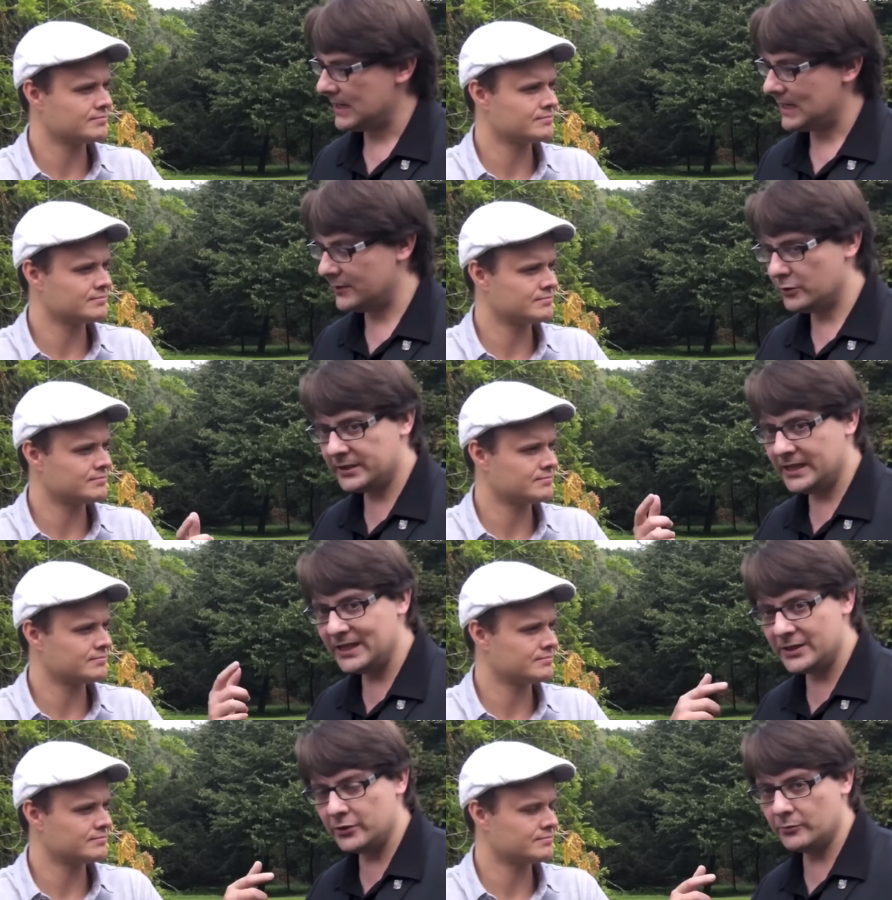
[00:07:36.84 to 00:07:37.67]
Speaker 1: and you're
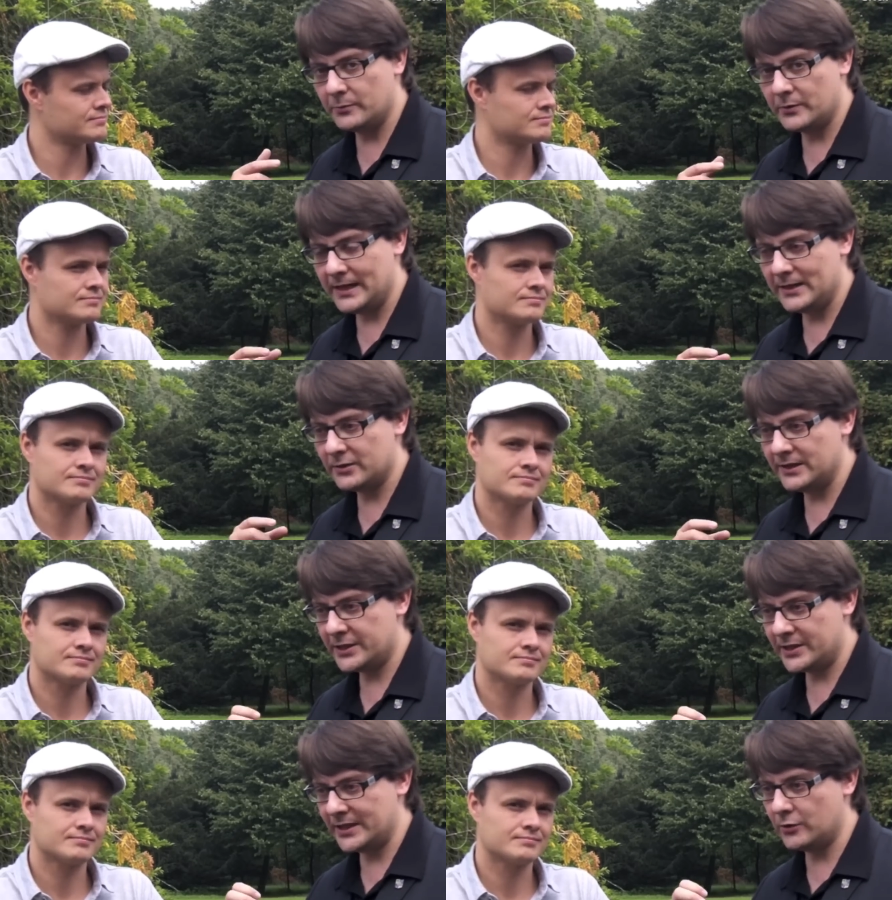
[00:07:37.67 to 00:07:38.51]
teaching your brain to
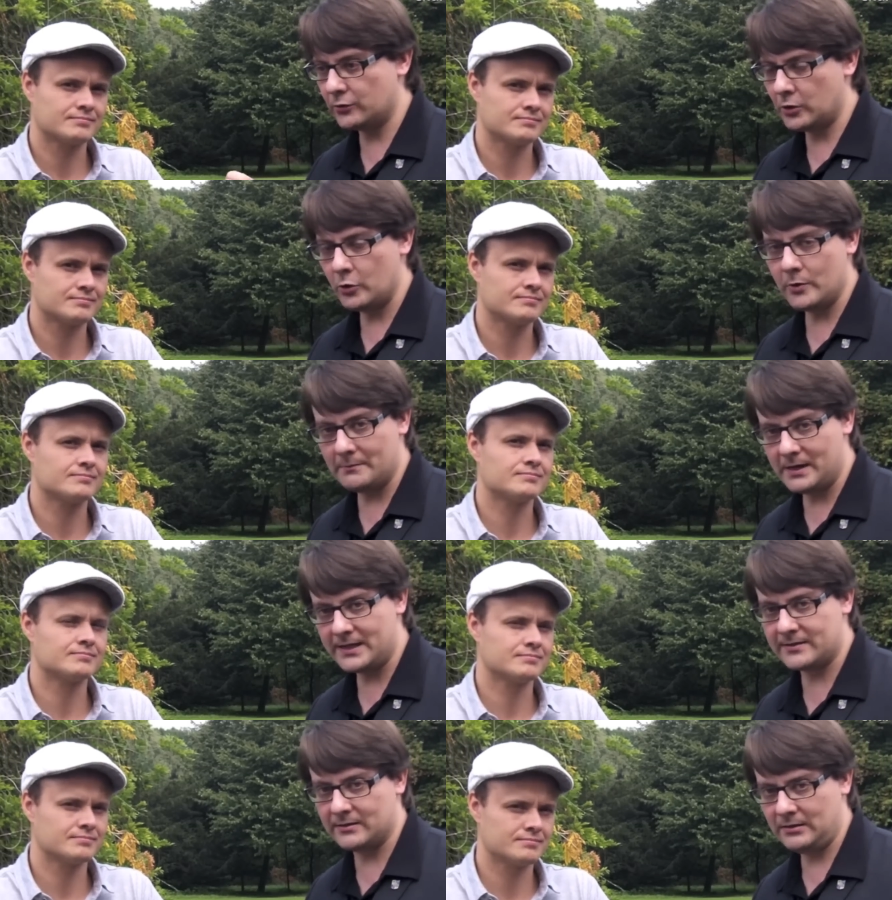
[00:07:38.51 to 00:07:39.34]
literally grow a
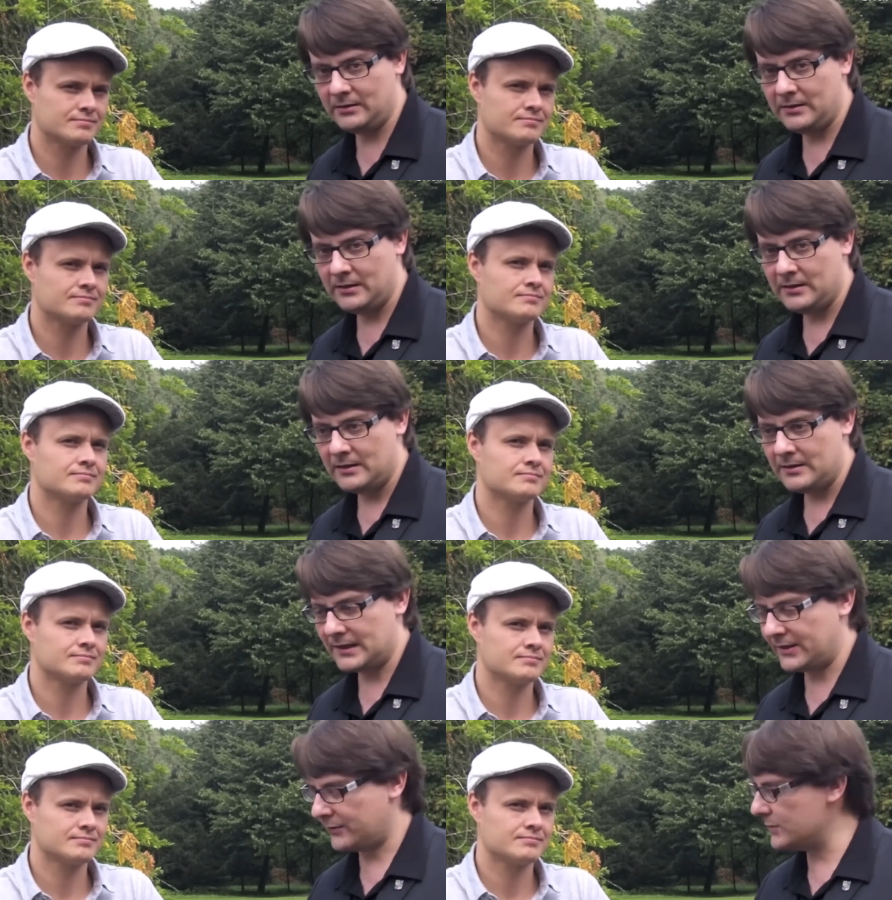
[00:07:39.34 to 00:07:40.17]
muscle
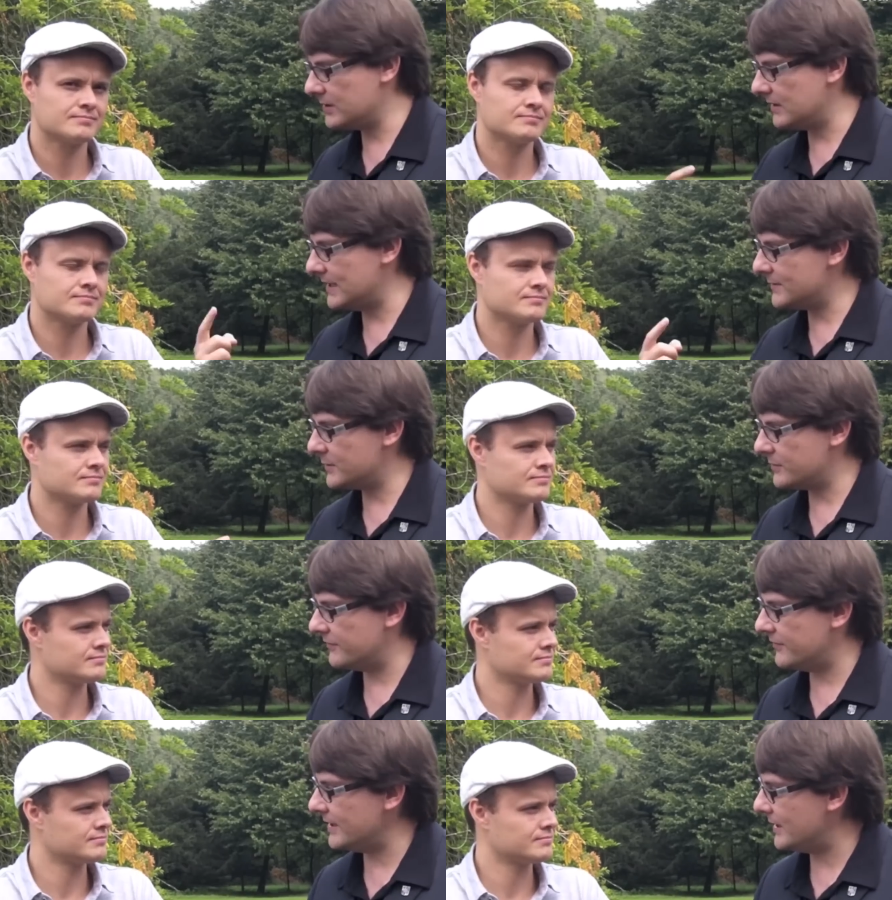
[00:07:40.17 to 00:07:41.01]
that throws a light switch
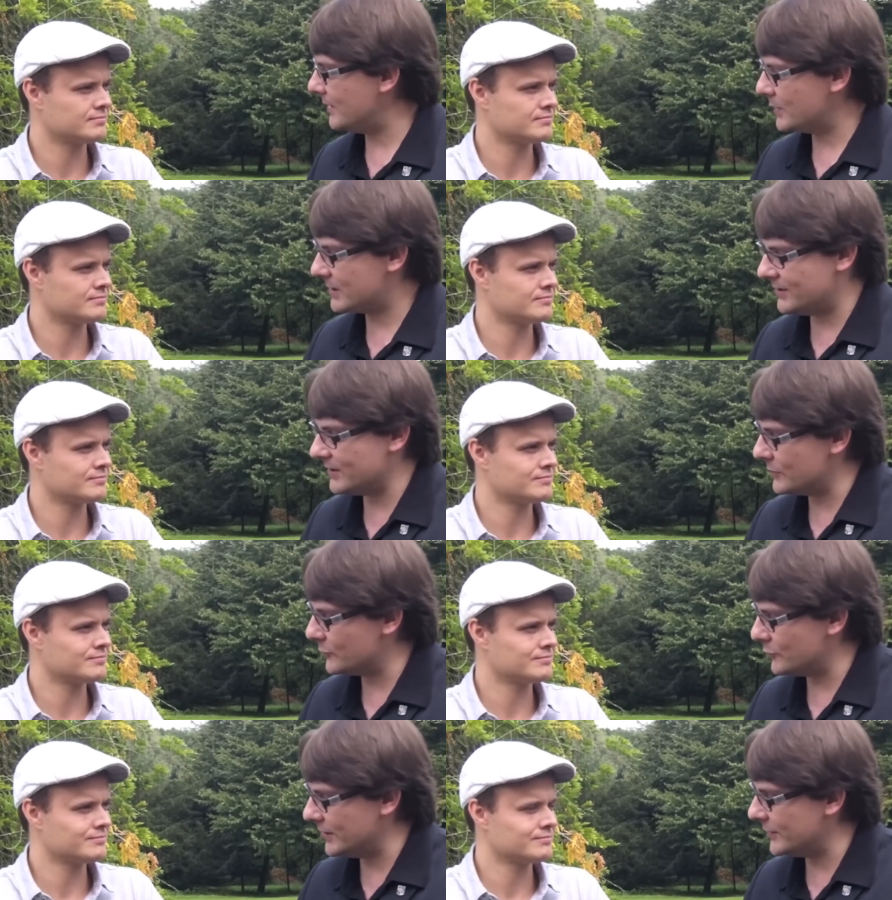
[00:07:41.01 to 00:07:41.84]
on fear, which I think
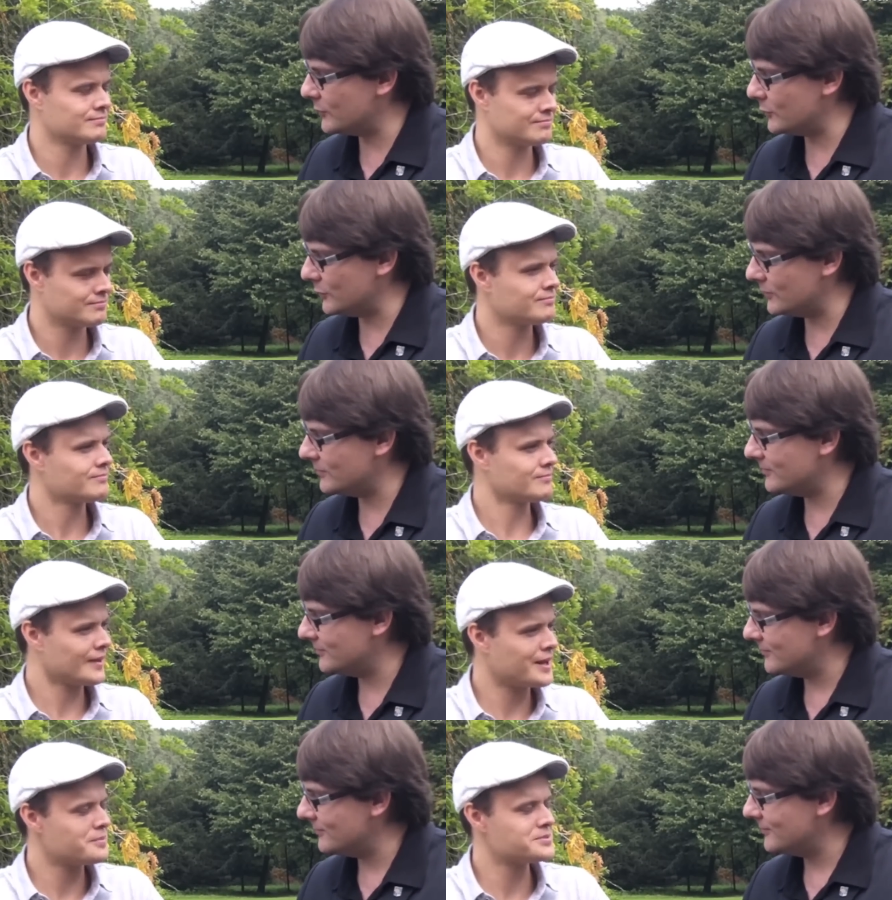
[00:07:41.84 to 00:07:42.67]
is really cool.
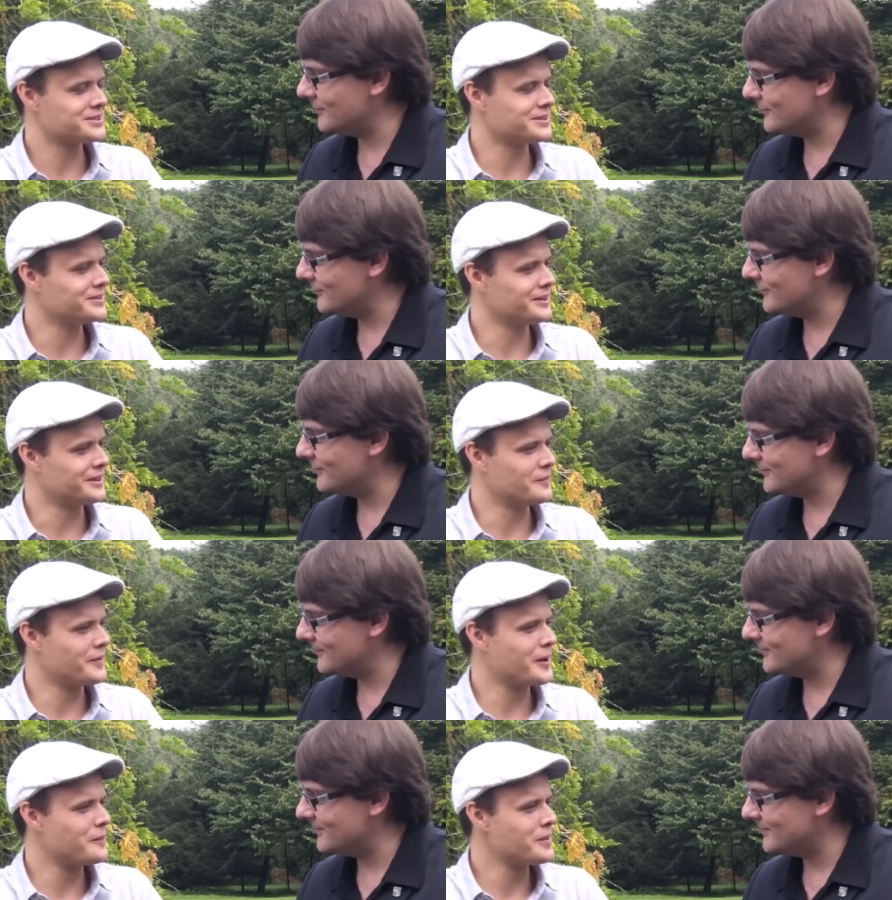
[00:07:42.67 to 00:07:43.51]
Speaker 2: Absolutely.
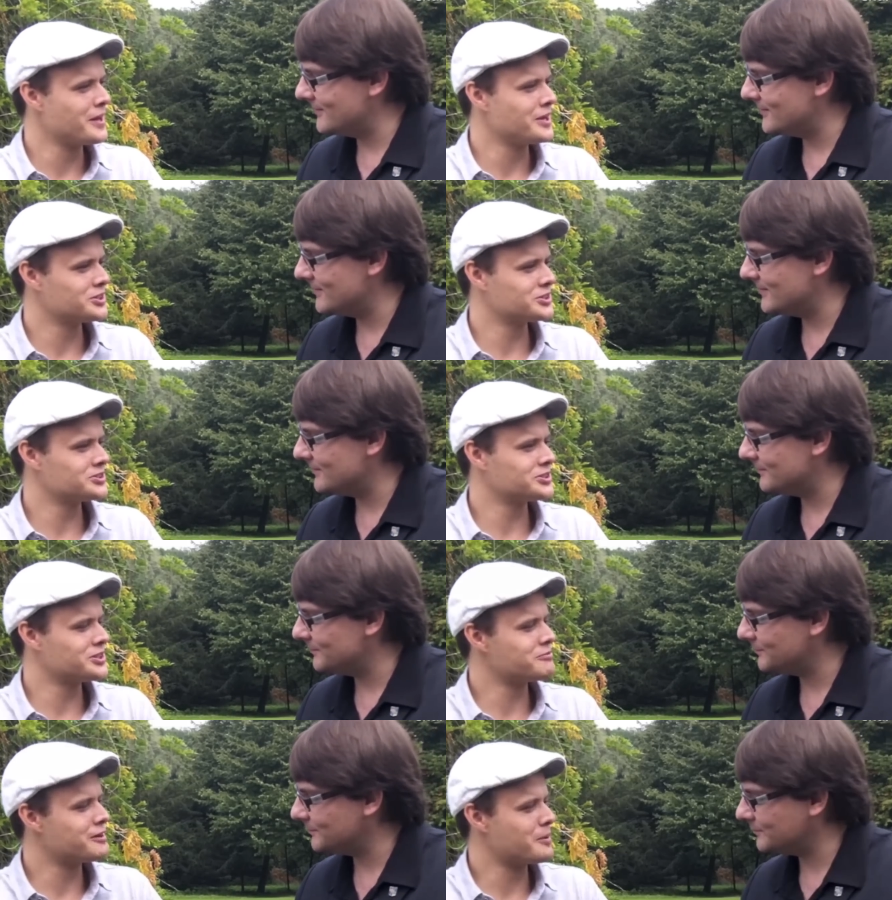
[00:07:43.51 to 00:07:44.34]
Now, just
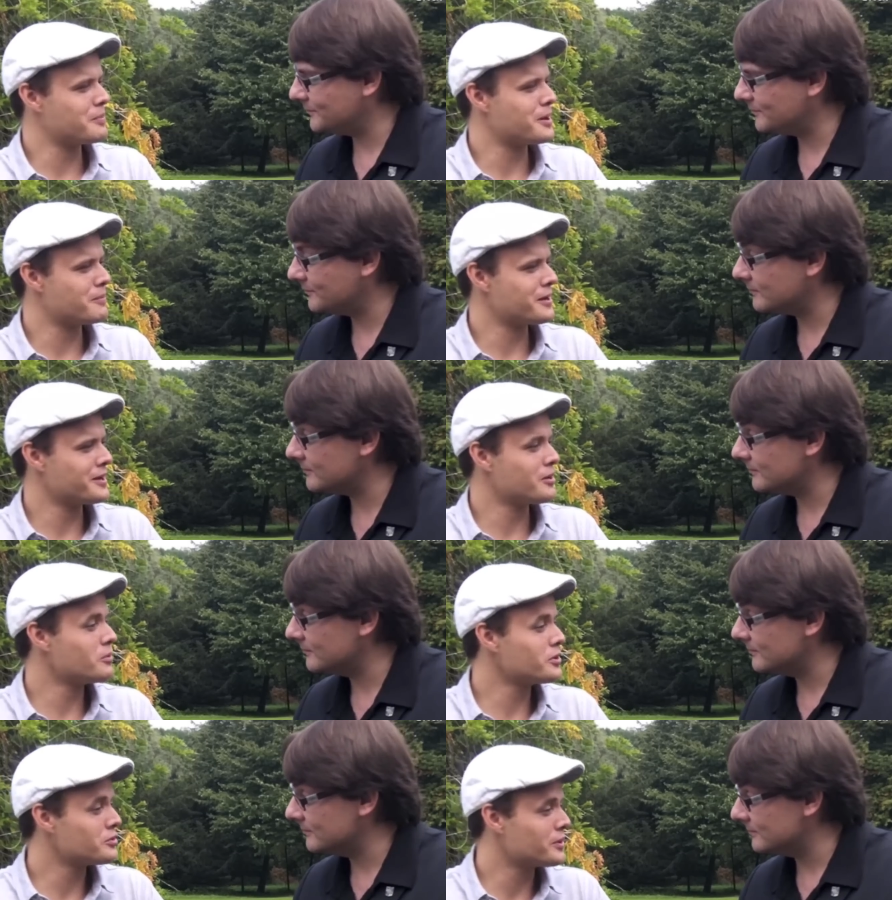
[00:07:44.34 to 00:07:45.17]
to wrap up, I, I
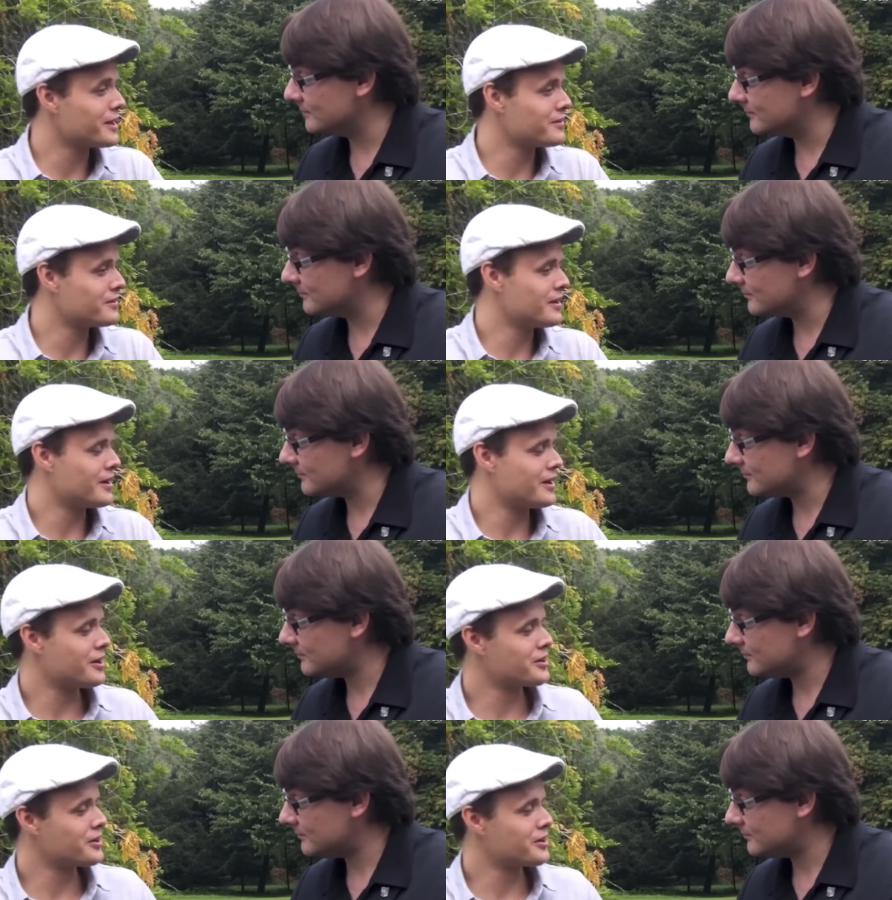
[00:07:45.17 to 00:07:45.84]
wondered if we had, uh, I